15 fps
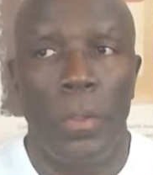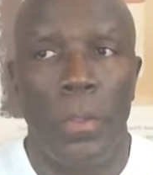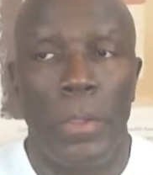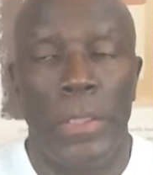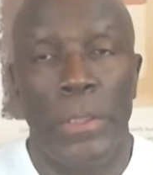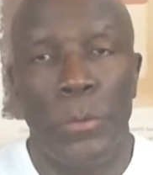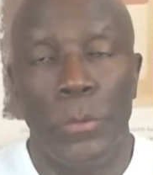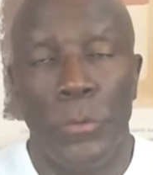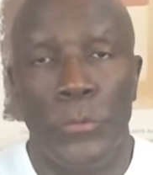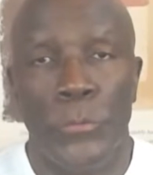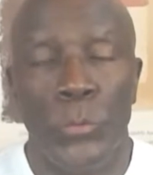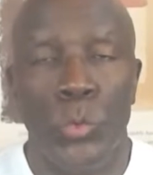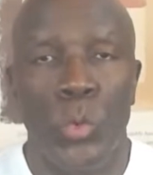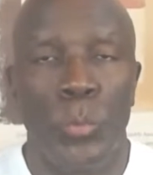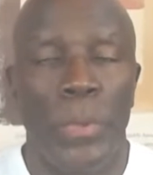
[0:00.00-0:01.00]
he's going to
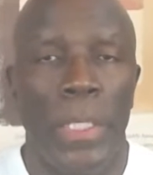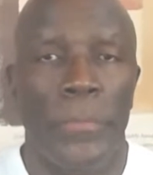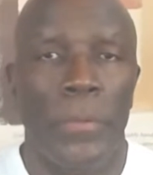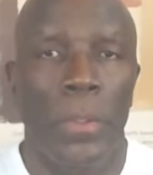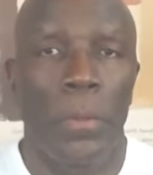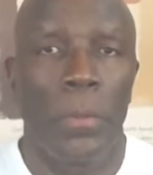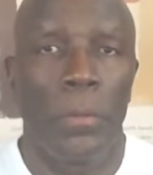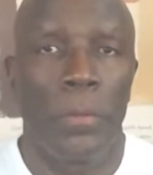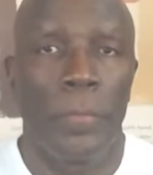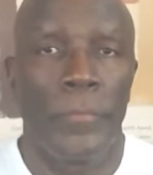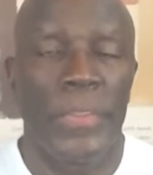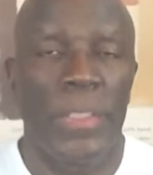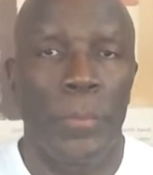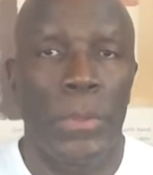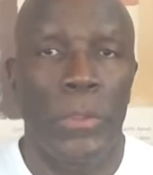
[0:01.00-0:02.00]
assume that the
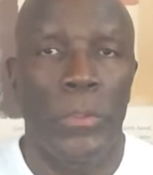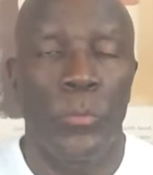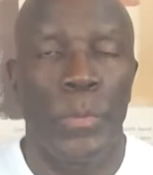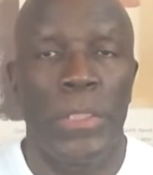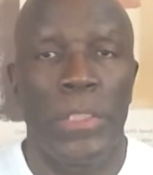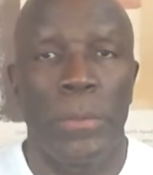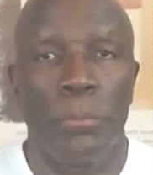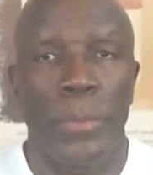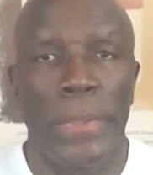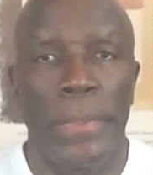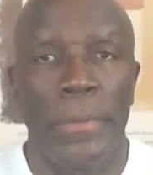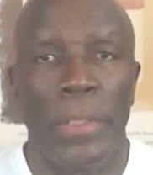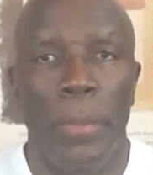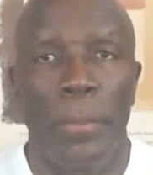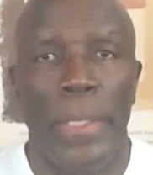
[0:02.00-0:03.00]
female is being
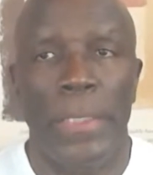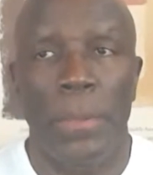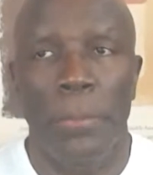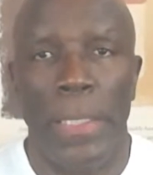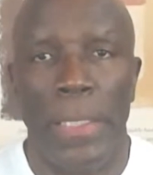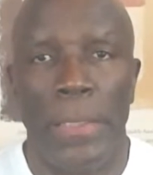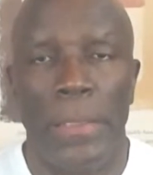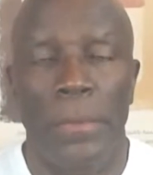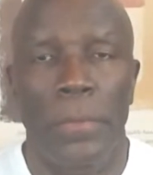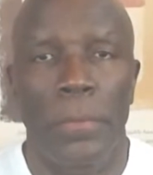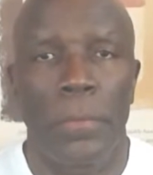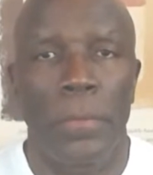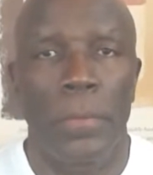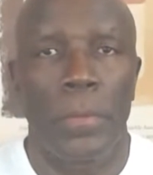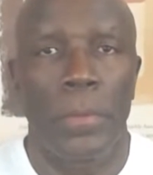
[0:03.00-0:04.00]
beaten up by the man.
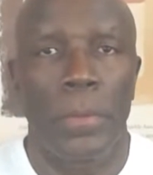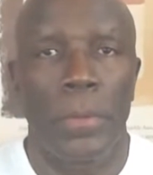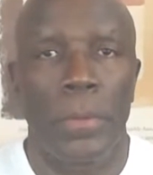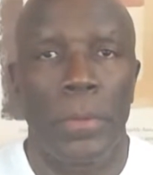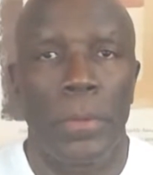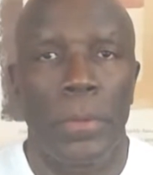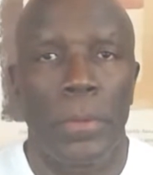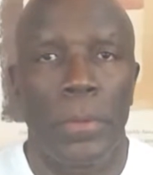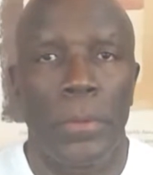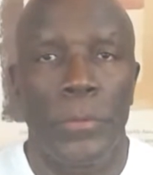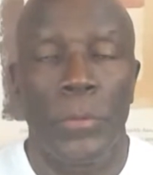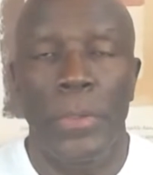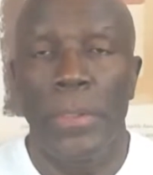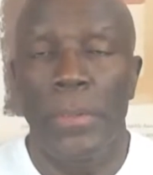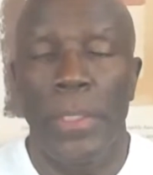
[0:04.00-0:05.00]

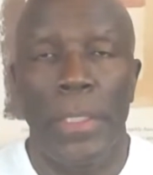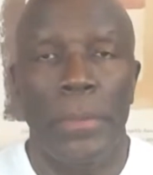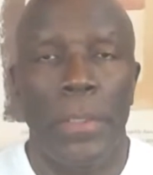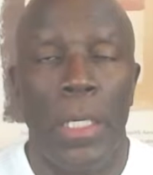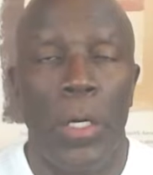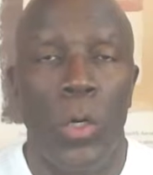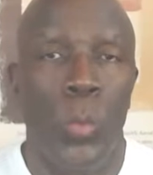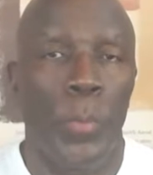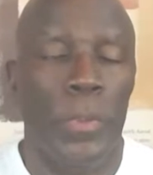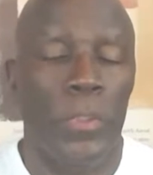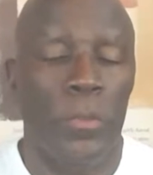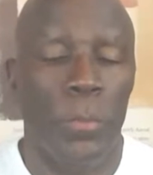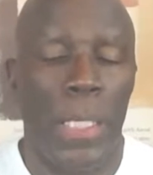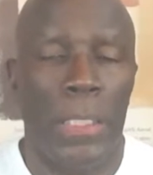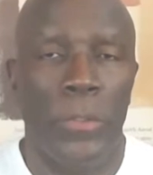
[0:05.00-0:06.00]
So he dare not open his
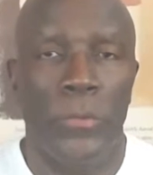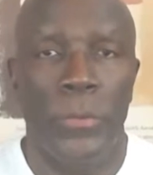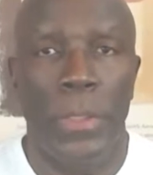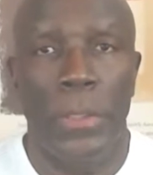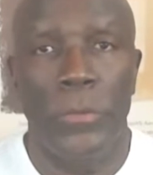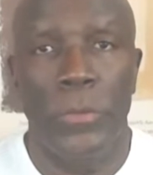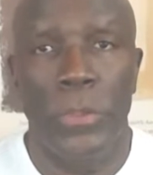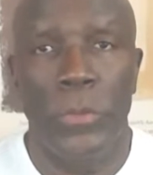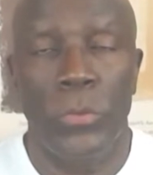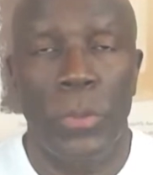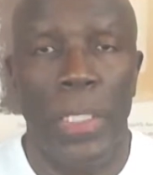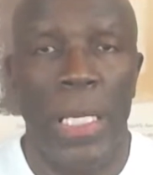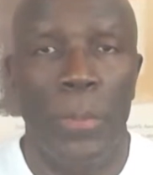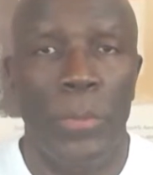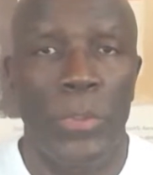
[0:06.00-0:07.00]
mouth and say, she
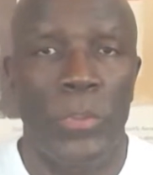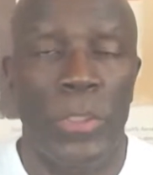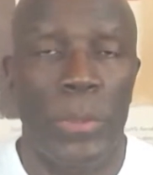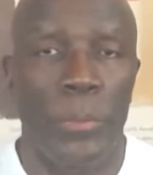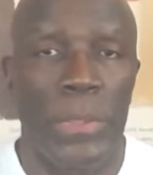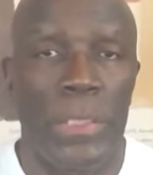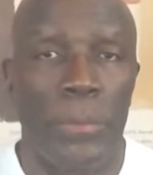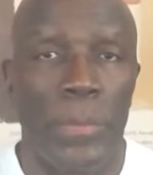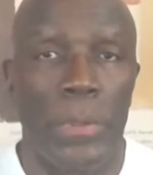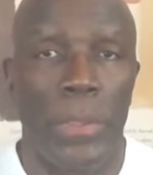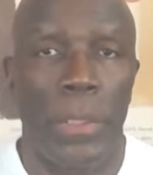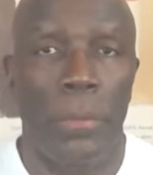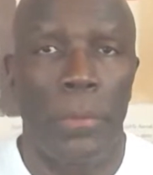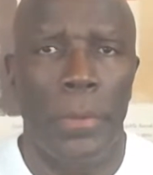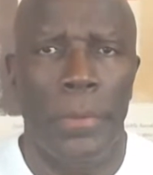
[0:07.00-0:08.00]
slapped me, she beat me
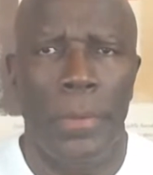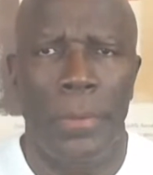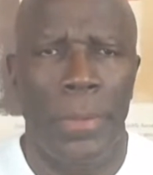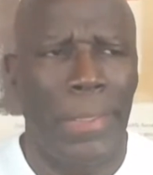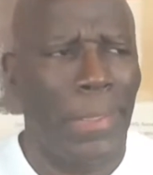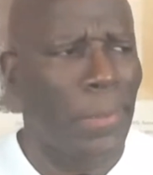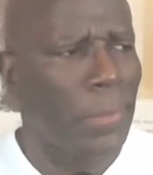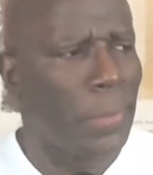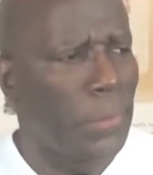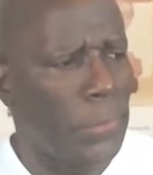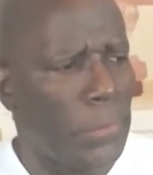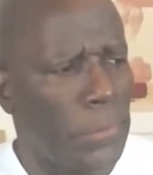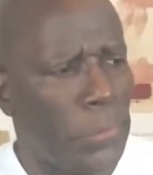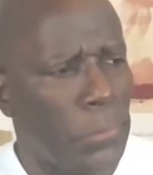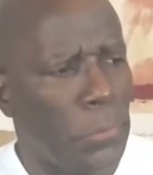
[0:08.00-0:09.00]
up. Because they're going to like,
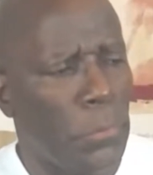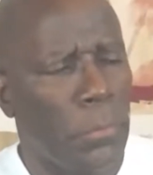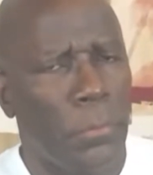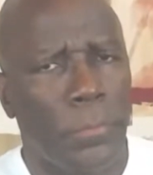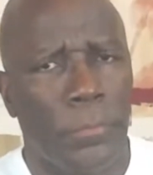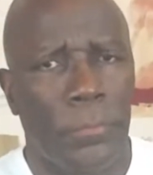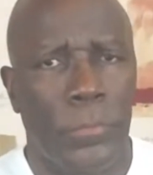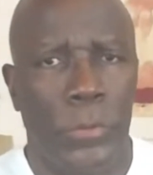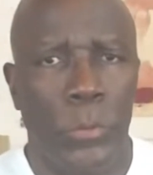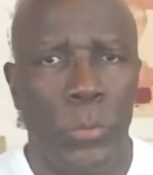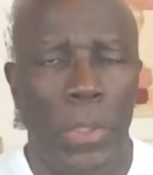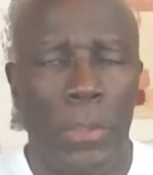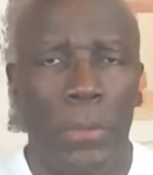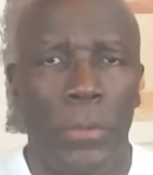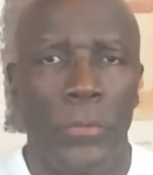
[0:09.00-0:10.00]
you
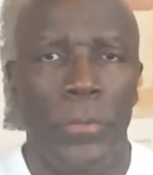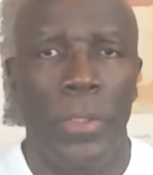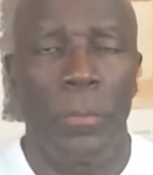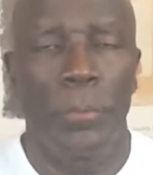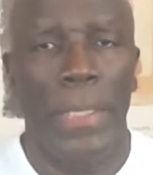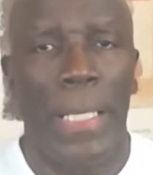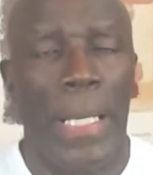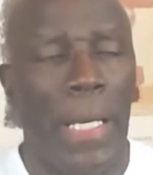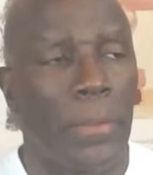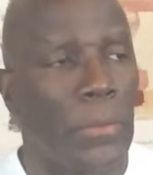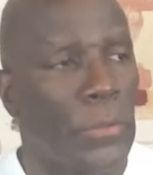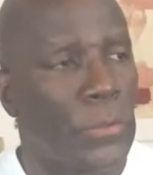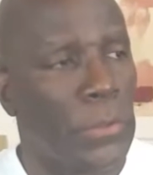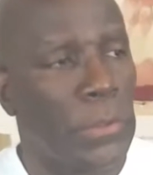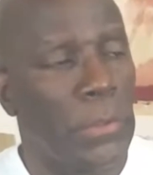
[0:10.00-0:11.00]
200 and something pounds and
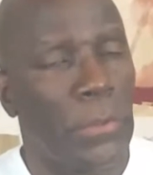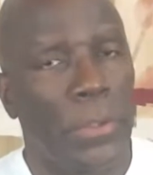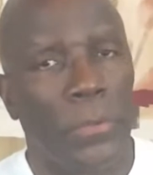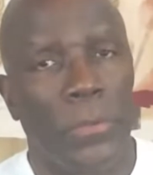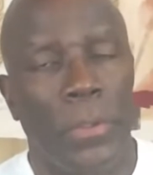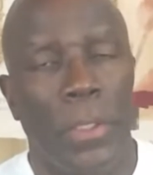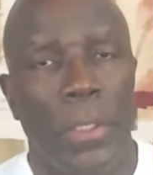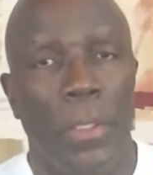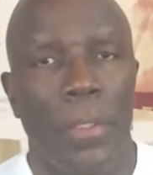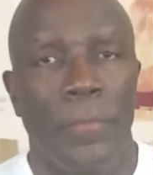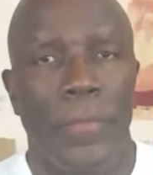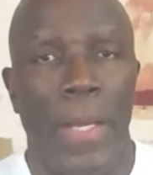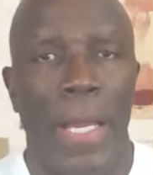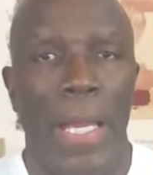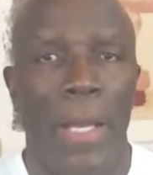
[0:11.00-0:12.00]
she just
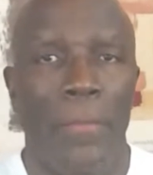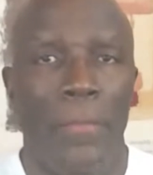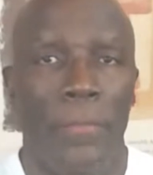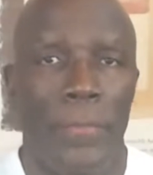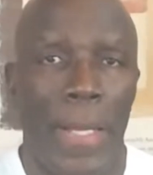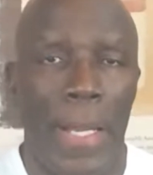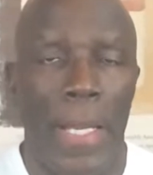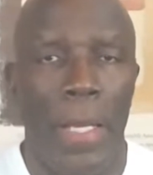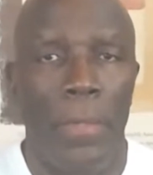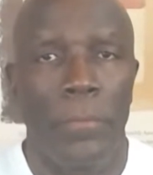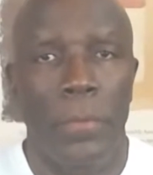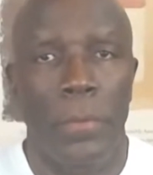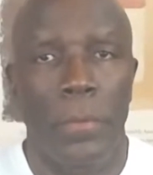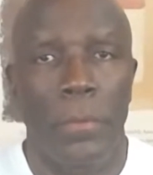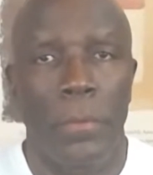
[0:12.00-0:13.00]
5'5",
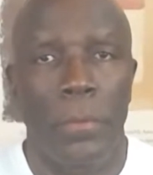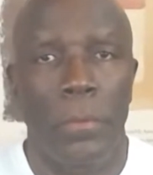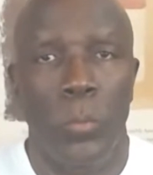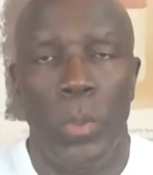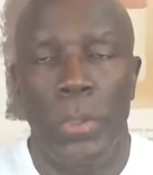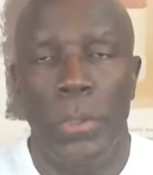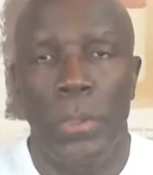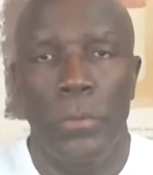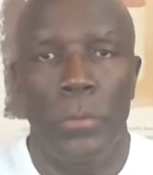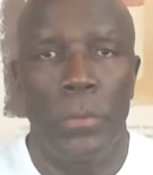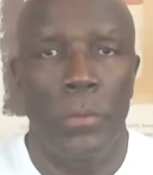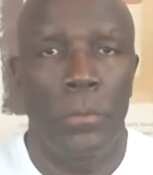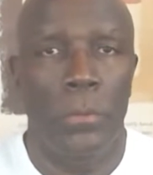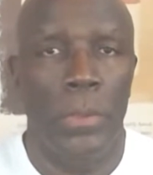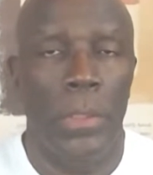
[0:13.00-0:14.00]

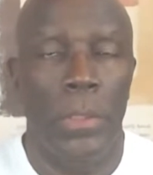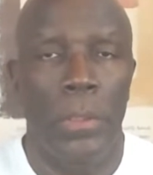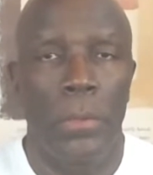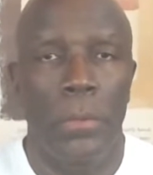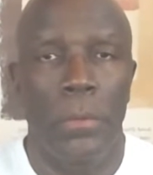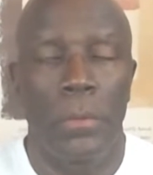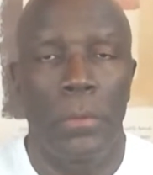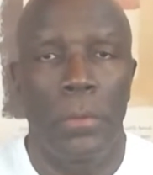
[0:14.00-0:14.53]
110.